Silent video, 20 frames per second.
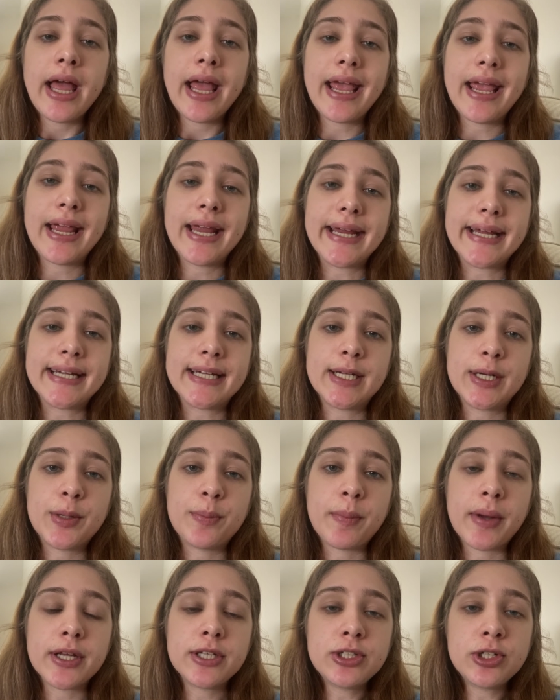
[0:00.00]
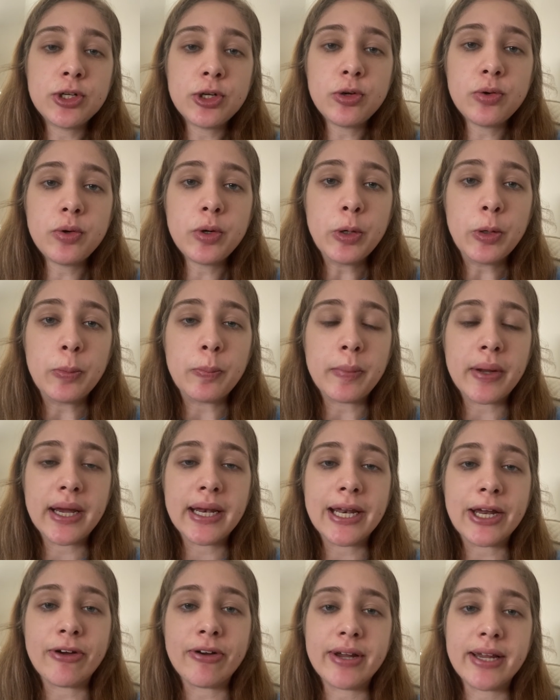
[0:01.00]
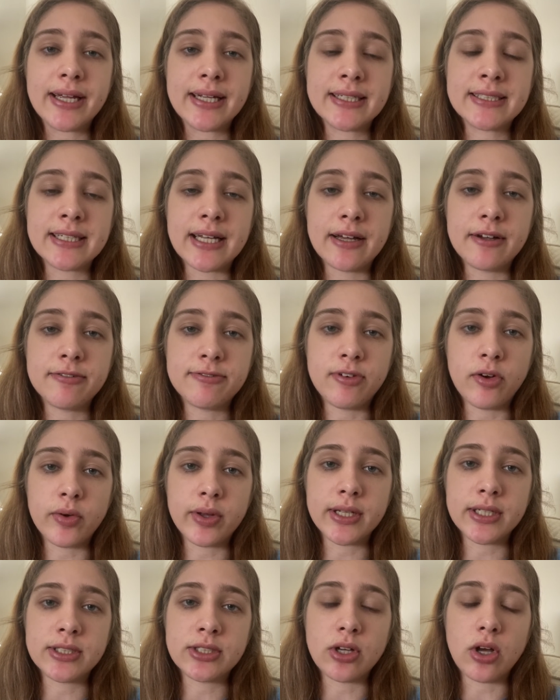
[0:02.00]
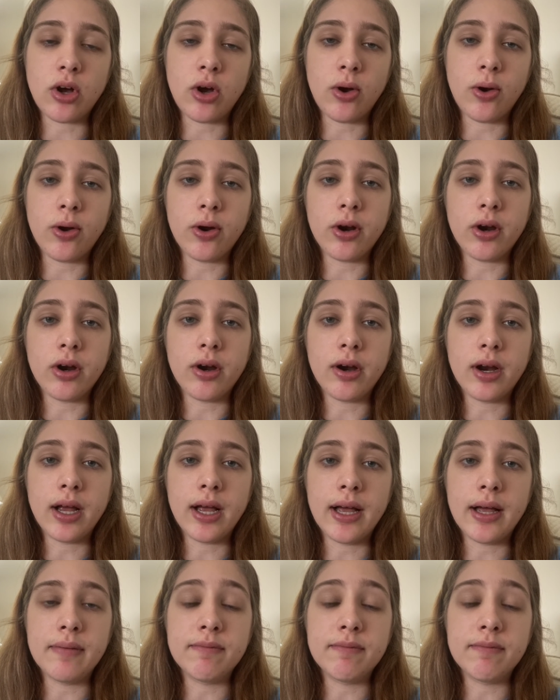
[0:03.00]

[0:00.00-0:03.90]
and my two main areas of focus are